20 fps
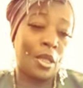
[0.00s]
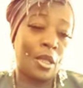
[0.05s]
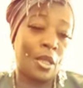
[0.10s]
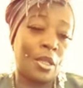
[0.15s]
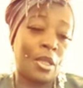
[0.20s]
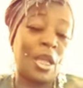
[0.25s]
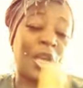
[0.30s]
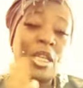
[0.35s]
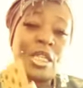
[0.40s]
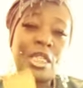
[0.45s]

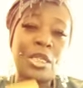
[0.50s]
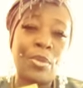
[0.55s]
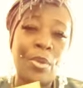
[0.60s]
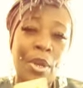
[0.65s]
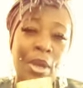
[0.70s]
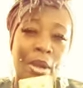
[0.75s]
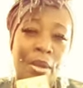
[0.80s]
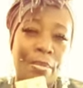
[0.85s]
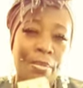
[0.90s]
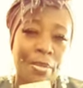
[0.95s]
that's
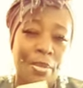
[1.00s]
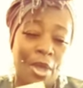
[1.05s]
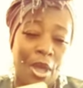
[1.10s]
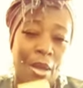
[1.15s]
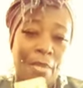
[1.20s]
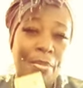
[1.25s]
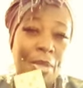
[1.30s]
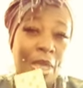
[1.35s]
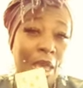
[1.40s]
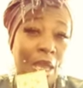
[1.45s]
what I'm
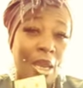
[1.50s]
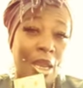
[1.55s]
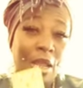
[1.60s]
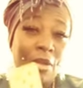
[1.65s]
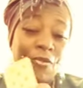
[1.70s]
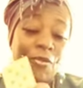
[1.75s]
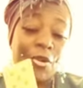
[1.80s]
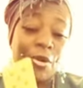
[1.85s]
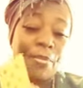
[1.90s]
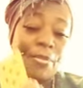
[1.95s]
I'm
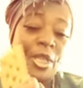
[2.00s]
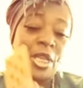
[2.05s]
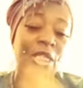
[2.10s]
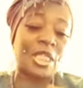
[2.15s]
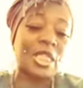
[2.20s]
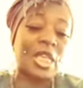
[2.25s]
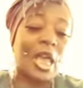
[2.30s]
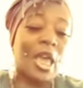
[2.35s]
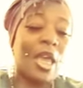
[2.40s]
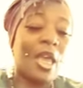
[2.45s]
getting from
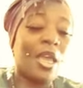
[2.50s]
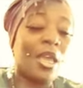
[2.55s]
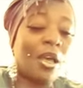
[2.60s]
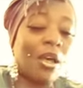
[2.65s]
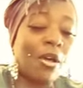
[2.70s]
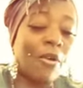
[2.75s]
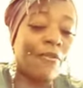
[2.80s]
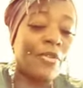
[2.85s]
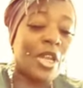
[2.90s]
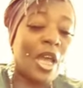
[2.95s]
this eight
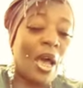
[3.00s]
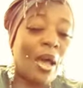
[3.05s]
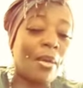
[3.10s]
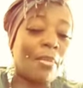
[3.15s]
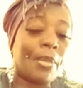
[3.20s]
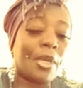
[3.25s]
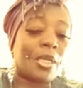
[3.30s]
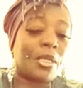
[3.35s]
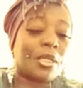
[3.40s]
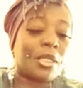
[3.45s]
of
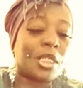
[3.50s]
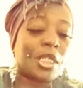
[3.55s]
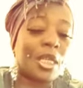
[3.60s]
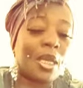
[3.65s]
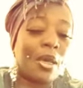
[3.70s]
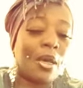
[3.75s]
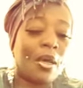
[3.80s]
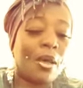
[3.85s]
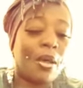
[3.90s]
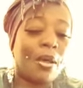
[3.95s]
diamonds.
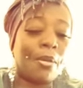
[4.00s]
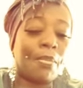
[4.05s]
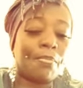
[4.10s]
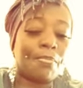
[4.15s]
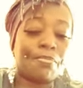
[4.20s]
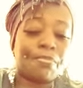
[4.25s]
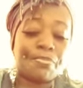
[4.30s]
Um,